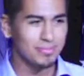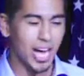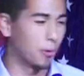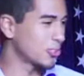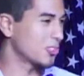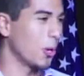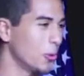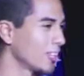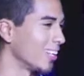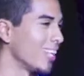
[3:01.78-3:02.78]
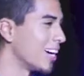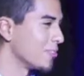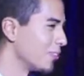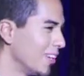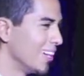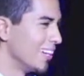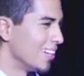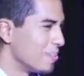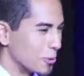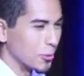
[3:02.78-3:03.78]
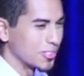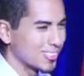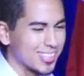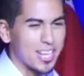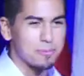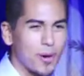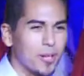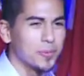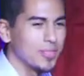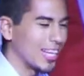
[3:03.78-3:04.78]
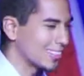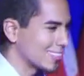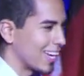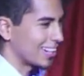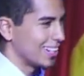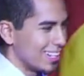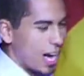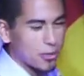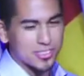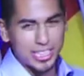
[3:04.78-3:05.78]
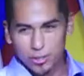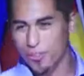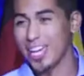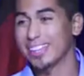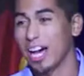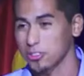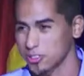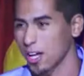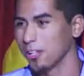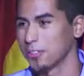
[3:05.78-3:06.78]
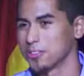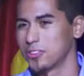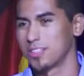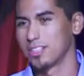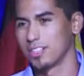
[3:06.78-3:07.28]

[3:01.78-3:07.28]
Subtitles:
I was stoked on life, but there was a slight problem, and that's that I was in need of $8,000